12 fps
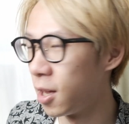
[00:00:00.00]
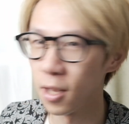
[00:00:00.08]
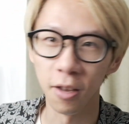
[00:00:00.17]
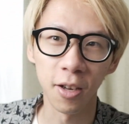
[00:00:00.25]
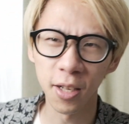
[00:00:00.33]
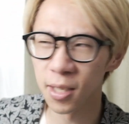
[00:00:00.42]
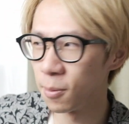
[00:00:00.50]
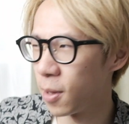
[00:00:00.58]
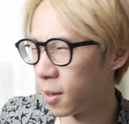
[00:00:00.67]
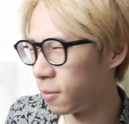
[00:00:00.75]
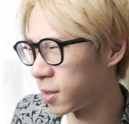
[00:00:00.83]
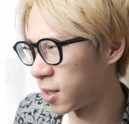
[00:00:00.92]
You could
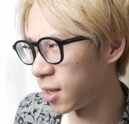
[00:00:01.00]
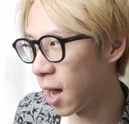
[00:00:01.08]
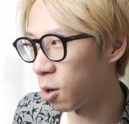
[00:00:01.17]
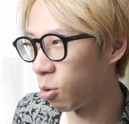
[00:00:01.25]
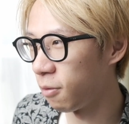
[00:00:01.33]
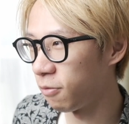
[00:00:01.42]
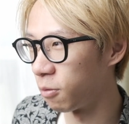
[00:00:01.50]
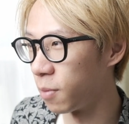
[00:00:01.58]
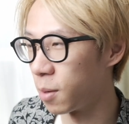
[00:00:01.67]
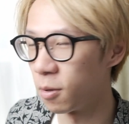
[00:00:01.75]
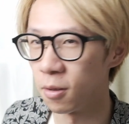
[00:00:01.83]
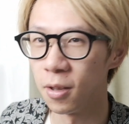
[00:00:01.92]
snag one for
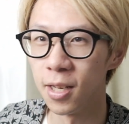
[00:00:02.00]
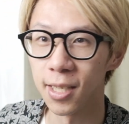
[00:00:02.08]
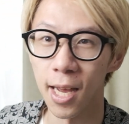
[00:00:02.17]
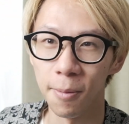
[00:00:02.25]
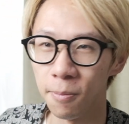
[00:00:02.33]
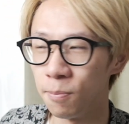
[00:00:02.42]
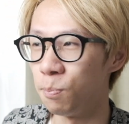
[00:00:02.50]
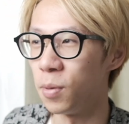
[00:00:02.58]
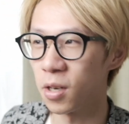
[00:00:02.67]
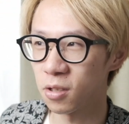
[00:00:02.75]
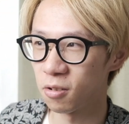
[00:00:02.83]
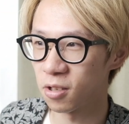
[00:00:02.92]
maybe
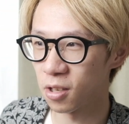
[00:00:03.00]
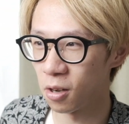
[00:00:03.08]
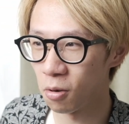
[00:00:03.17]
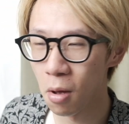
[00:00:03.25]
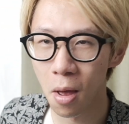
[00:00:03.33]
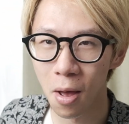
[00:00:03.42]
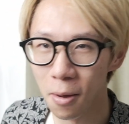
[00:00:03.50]
$10 or so,